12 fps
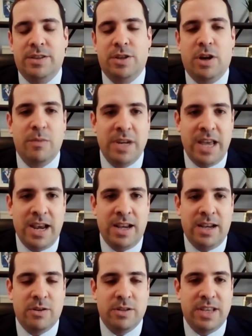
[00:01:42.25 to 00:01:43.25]

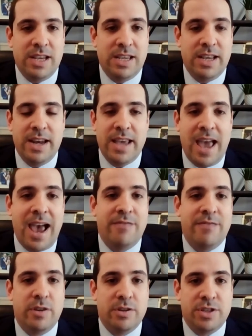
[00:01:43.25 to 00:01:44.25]
terminating or taking any
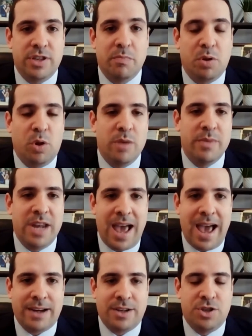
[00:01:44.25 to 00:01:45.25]
adverse employment
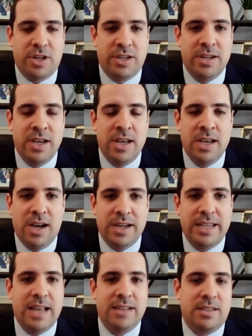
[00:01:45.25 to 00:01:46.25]
action
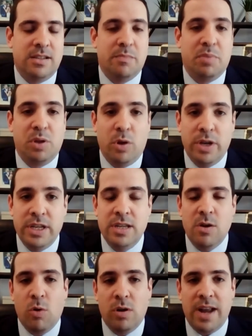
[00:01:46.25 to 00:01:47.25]
against an
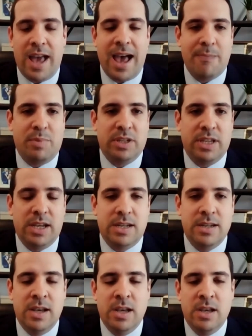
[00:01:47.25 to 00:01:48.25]
employee or an
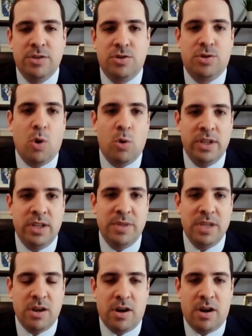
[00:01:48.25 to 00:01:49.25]
applicant solely
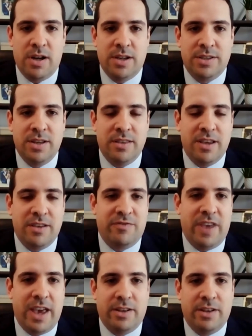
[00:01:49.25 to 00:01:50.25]
because they
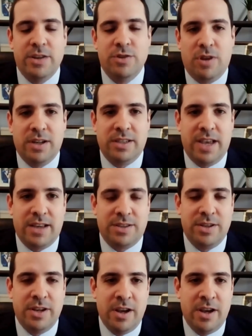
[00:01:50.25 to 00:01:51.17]
fail a drug test